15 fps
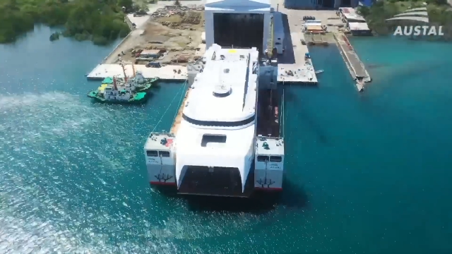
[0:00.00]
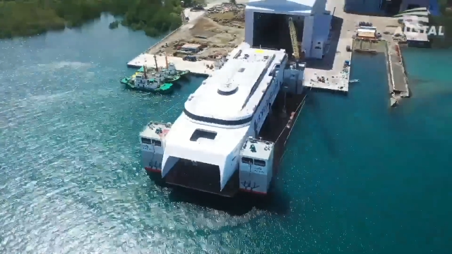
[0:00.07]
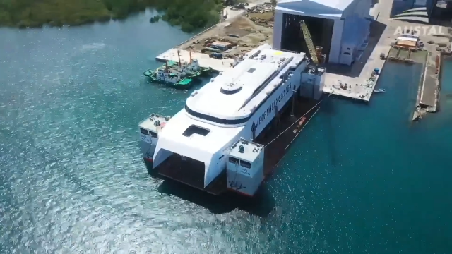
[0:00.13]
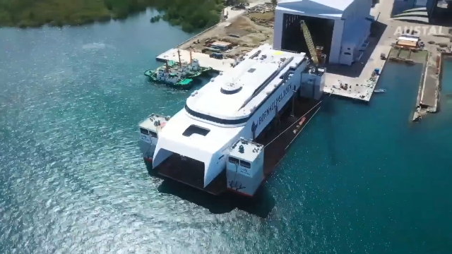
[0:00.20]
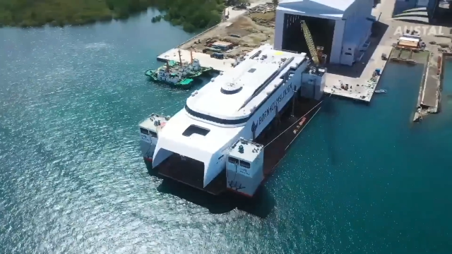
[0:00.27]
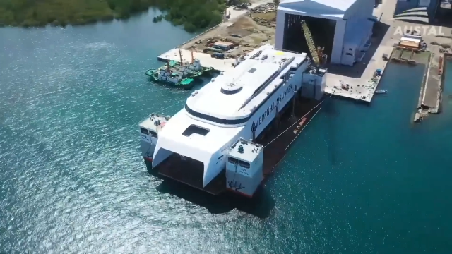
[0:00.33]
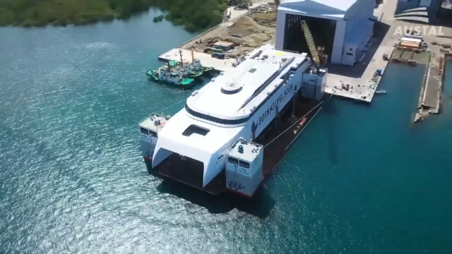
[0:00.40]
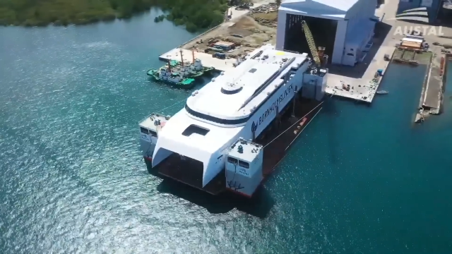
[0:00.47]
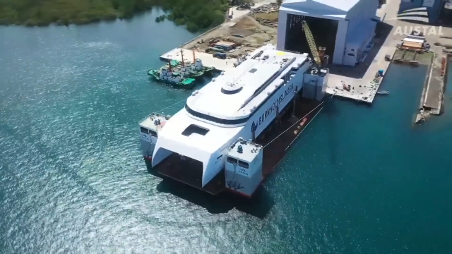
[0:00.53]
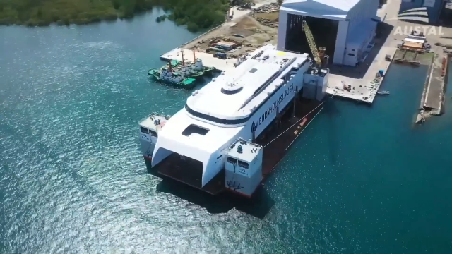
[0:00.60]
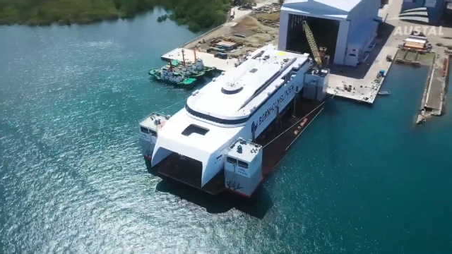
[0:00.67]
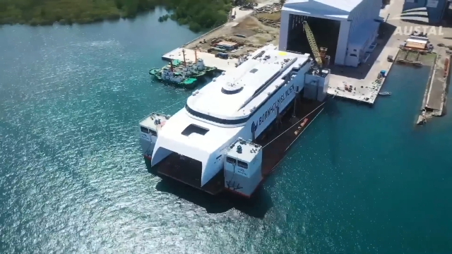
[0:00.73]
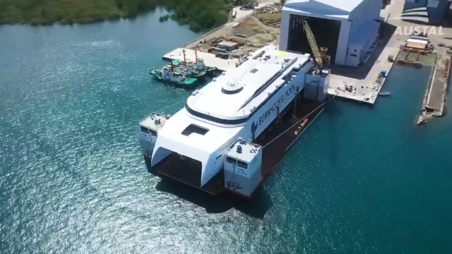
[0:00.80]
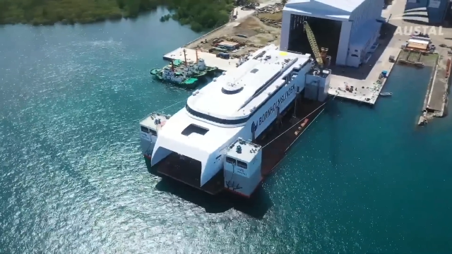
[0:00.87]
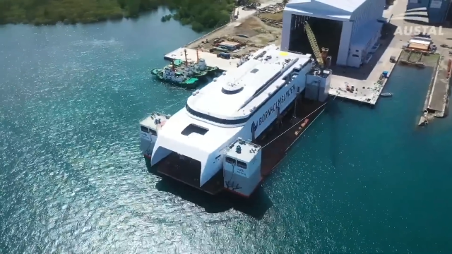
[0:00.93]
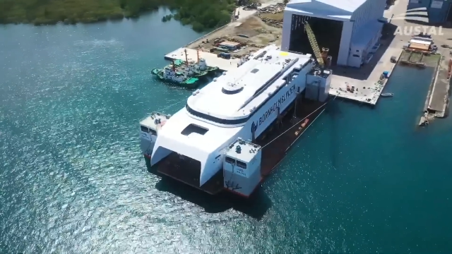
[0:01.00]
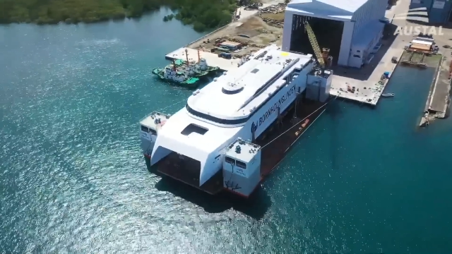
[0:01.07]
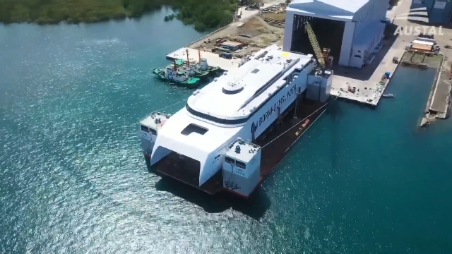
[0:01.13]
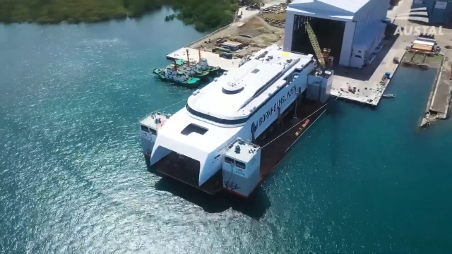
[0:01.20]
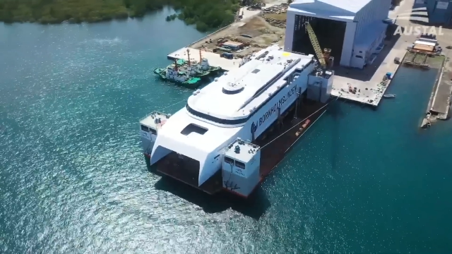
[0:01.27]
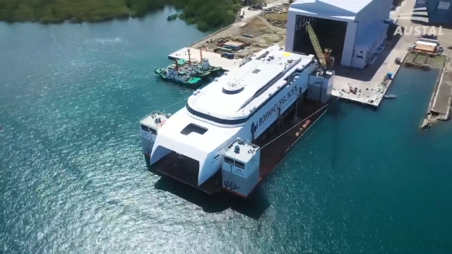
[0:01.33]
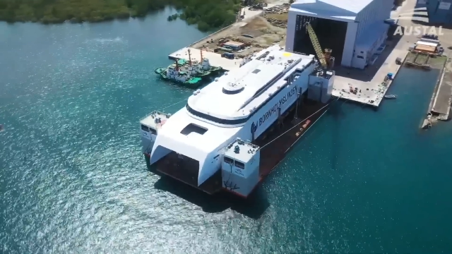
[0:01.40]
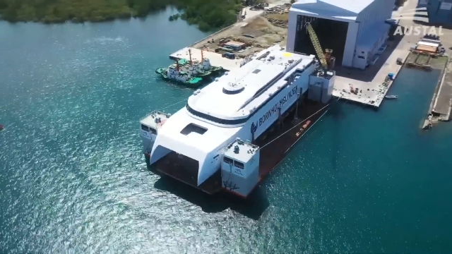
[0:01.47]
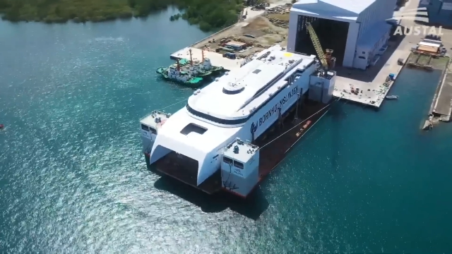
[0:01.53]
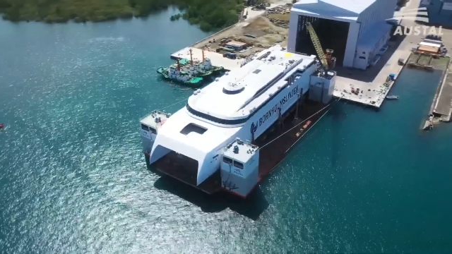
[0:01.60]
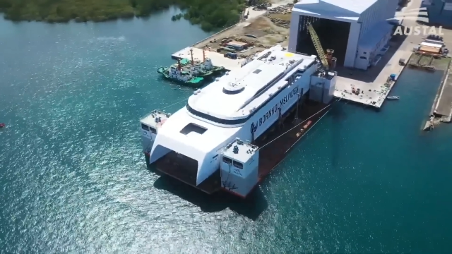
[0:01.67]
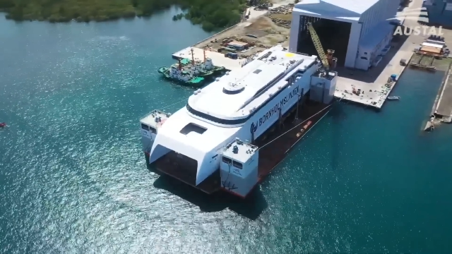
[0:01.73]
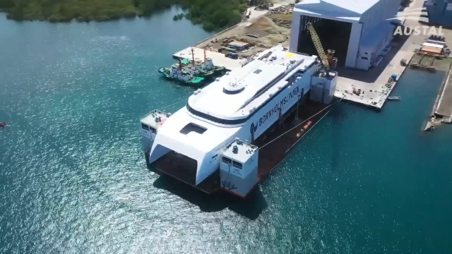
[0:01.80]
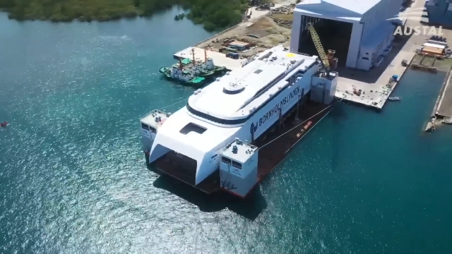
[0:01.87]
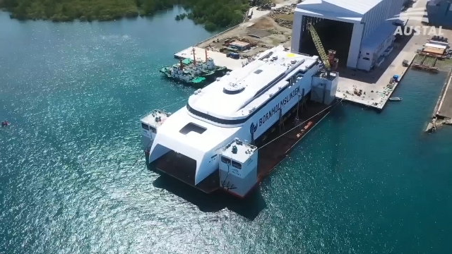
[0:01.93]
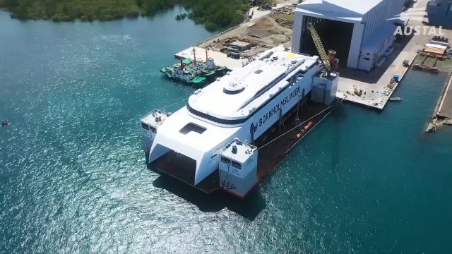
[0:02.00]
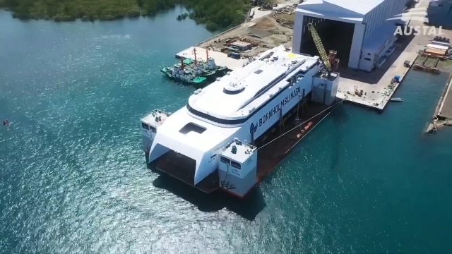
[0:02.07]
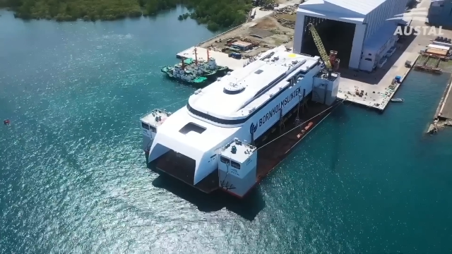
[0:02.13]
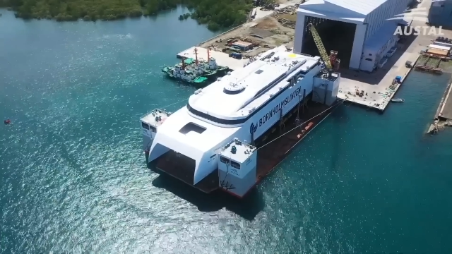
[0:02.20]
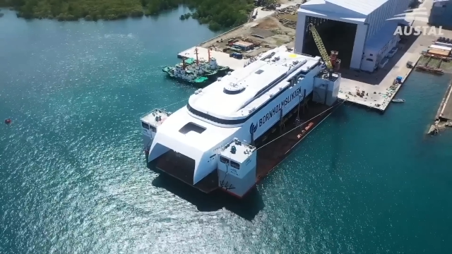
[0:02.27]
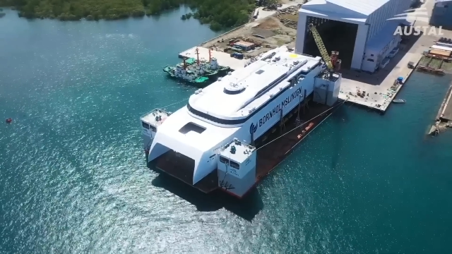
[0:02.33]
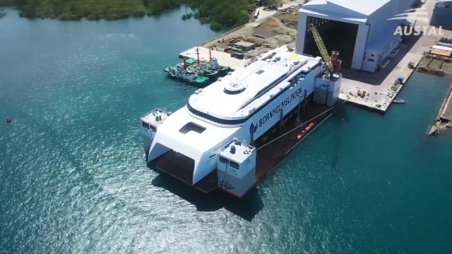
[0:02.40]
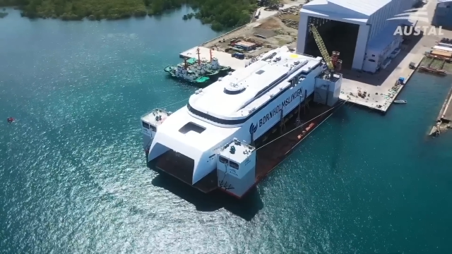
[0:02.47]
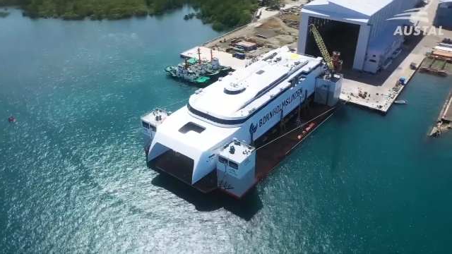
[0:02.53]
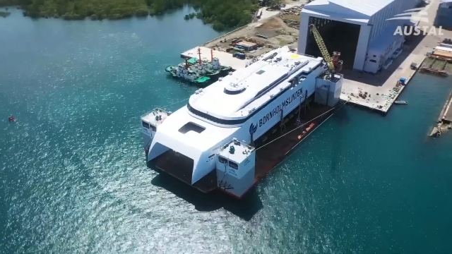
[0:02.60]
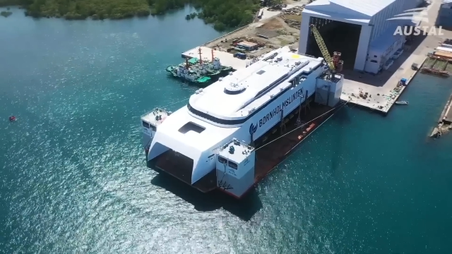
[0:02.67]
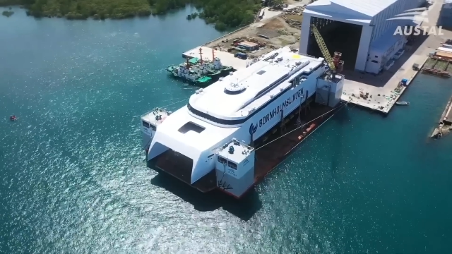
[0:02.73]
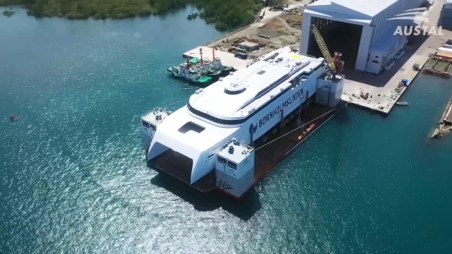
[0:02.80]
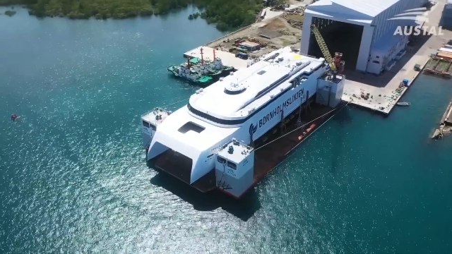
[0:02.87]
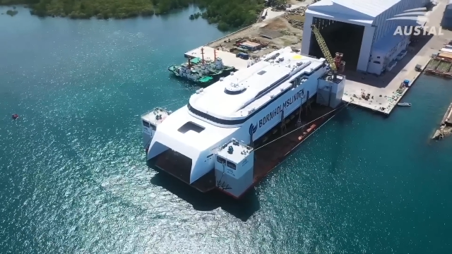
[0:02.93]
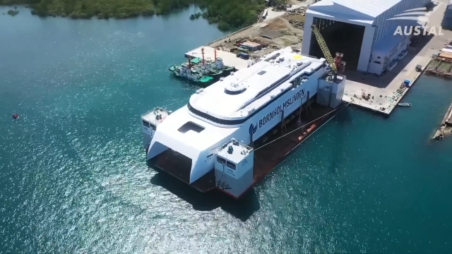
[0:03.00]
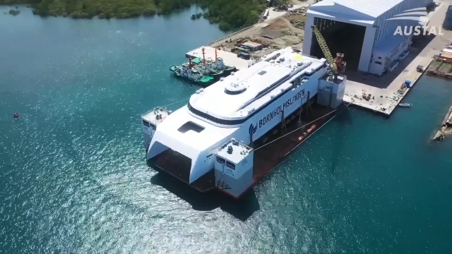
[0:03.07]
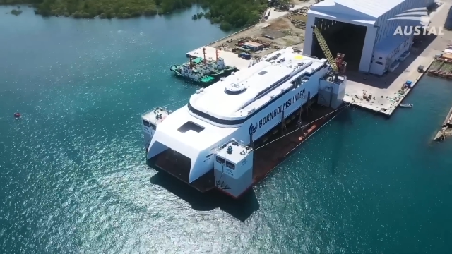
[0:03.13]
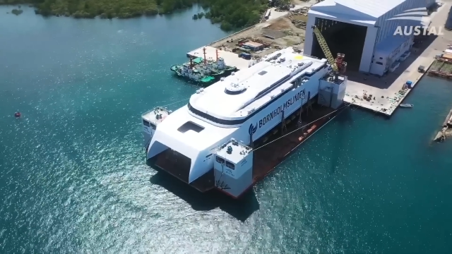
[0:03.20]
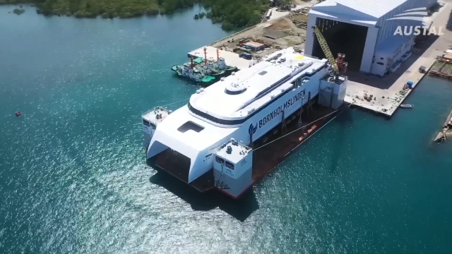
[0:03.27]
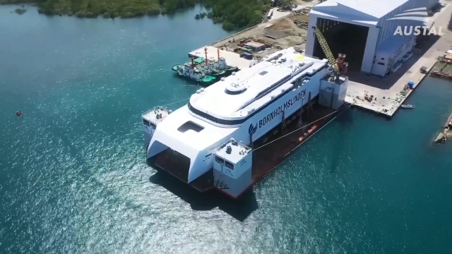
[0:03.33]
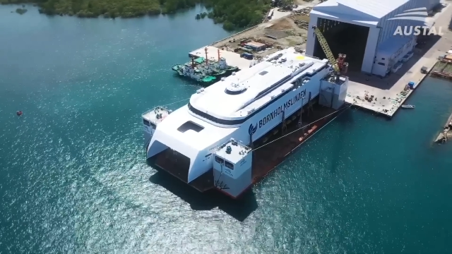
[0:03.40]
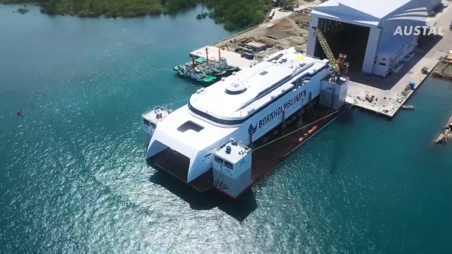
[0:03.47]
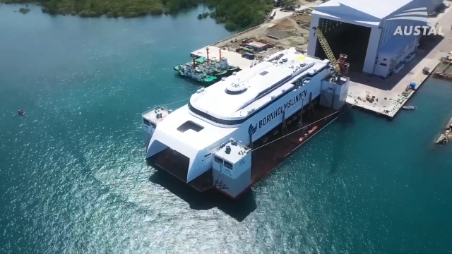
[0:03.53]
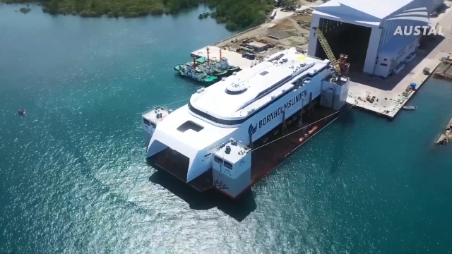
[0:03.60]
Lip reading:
[unreadable: no face in view]